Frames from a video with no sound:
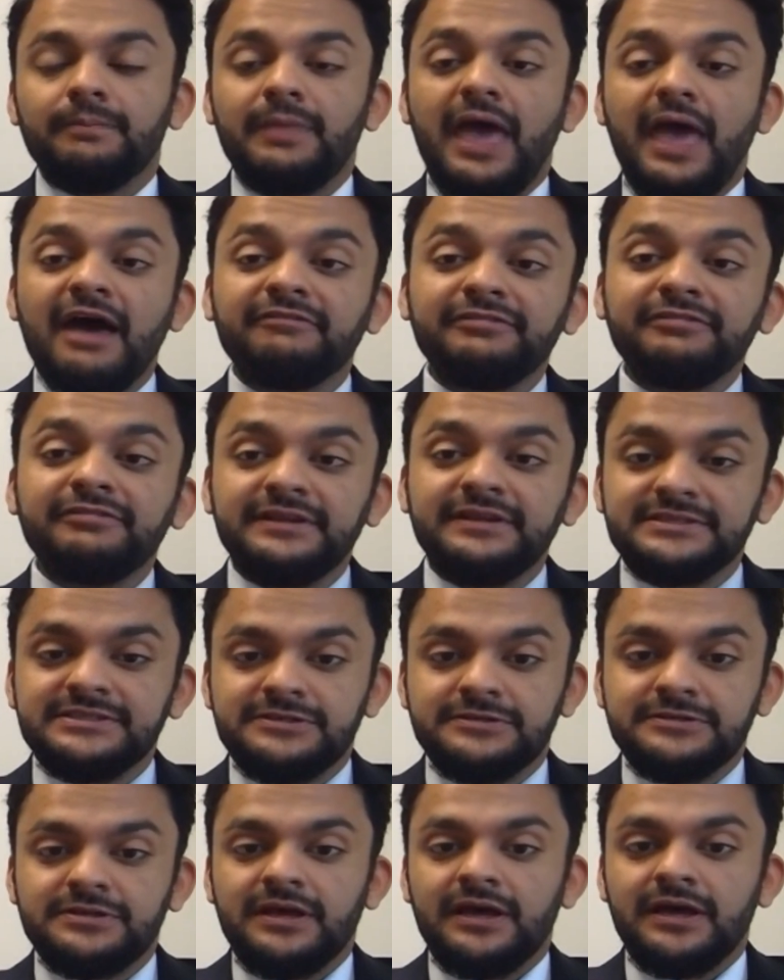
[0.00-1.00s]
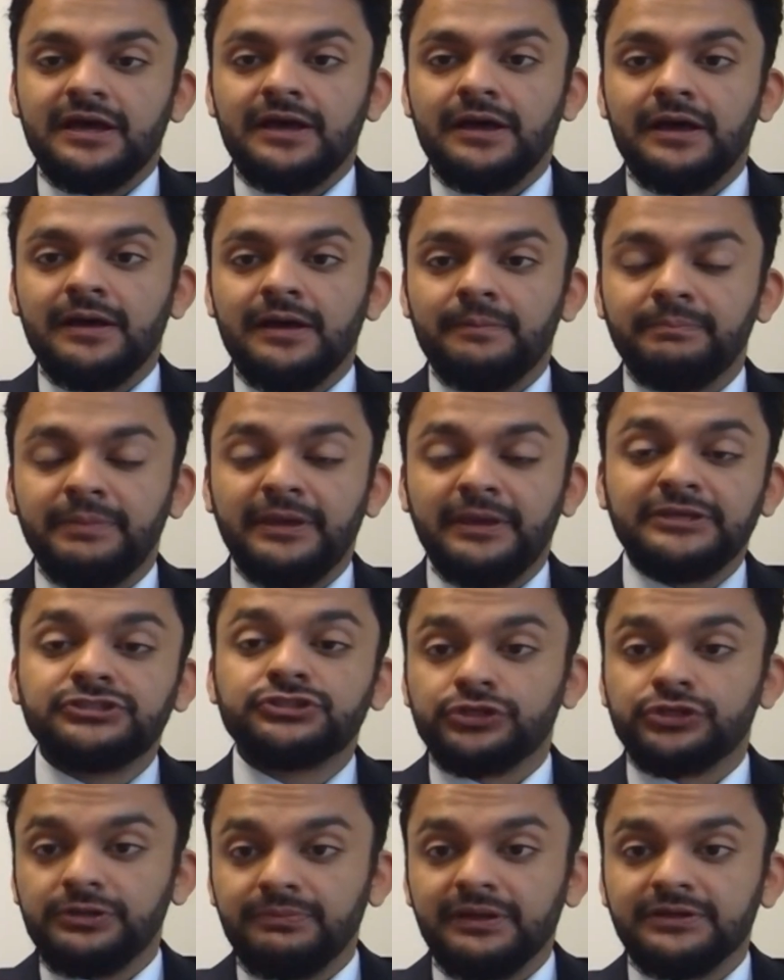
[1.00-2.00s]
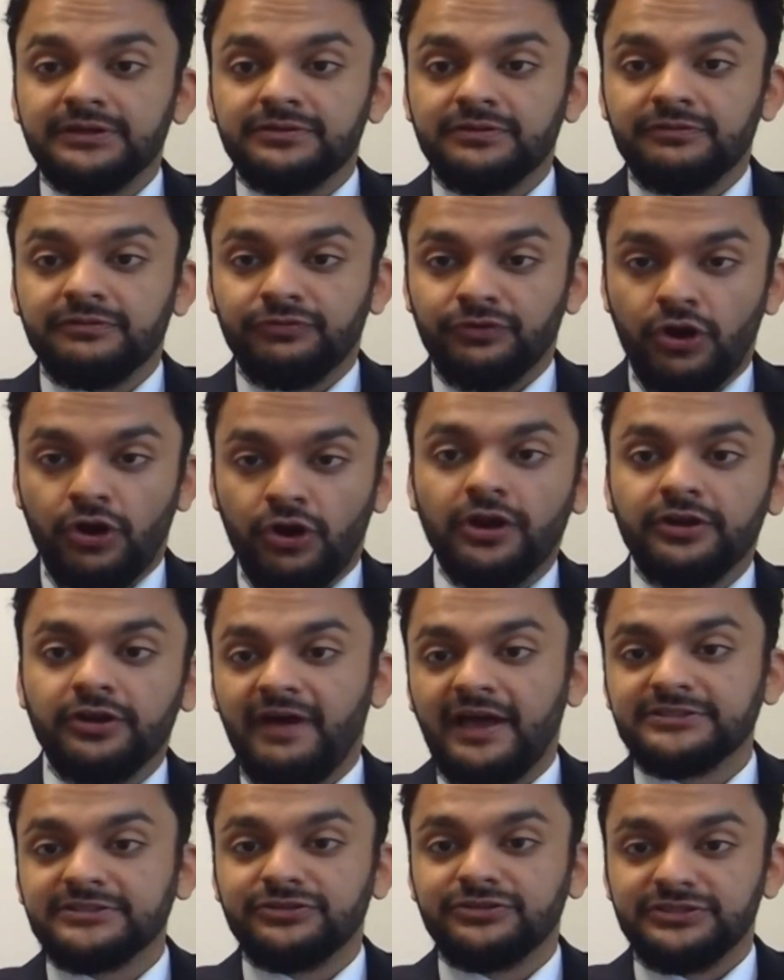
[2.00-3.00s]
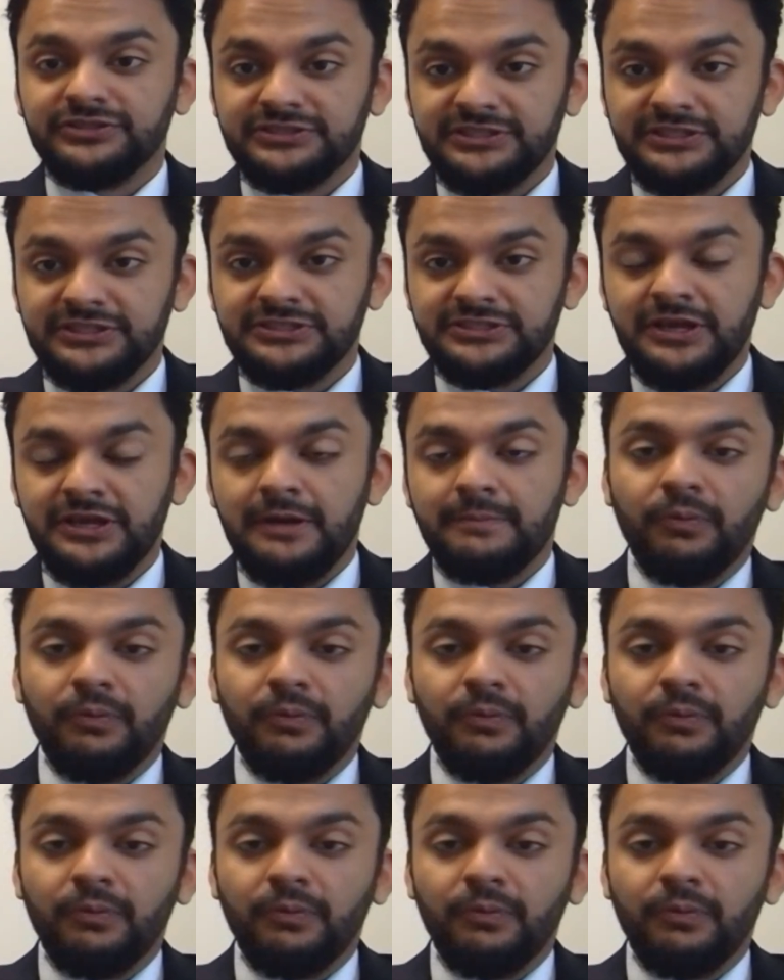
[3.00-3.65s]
evidence-based treatment for cardiovascular disease.